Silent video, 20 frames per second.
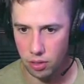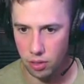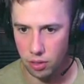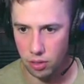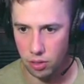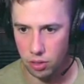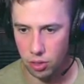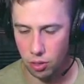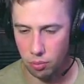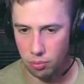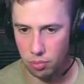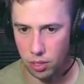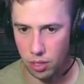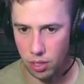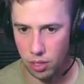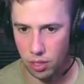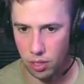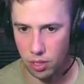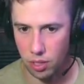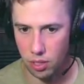
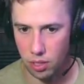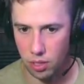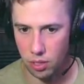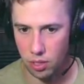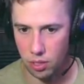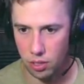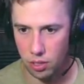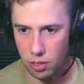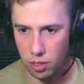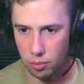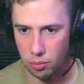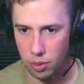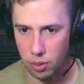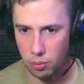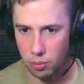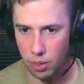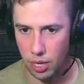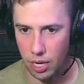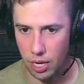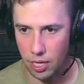Something,
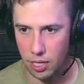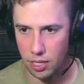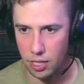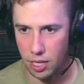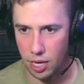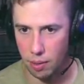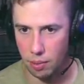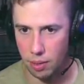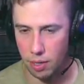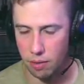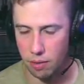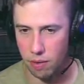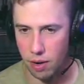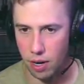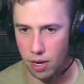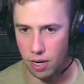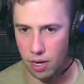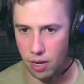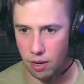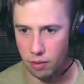something bad is happening
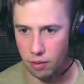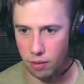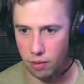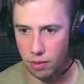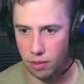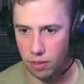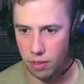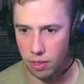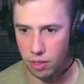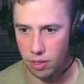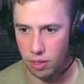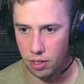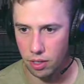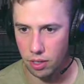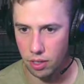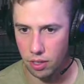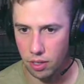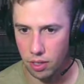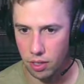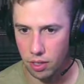right now.
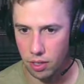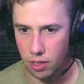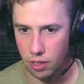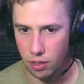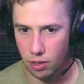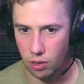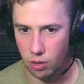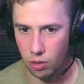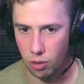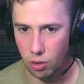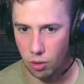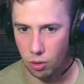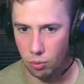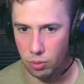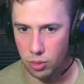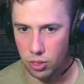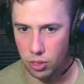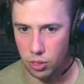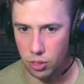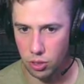Oh,
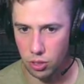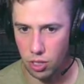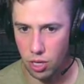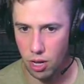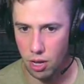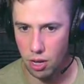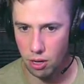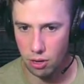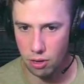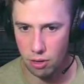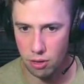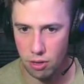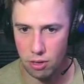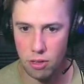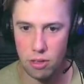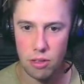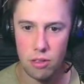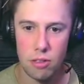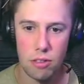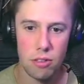Mr.
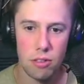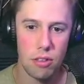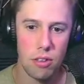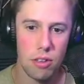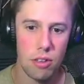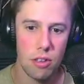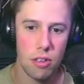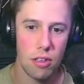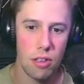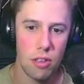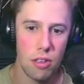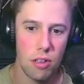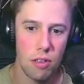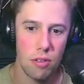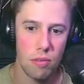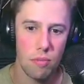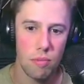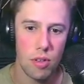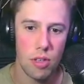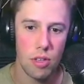Snuggles.
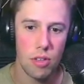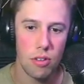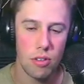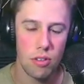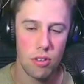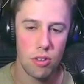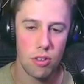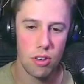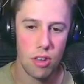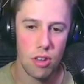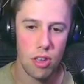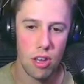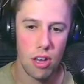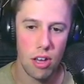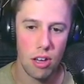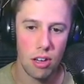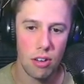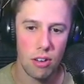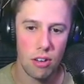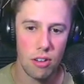Mr.
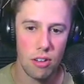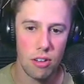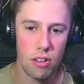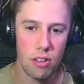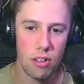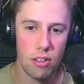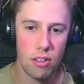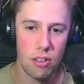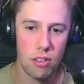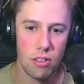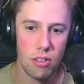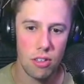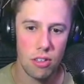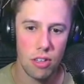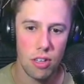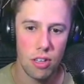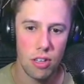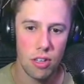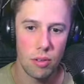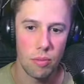Snuggles.
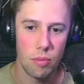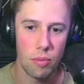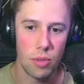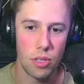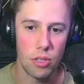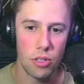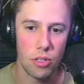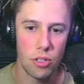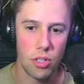Mr.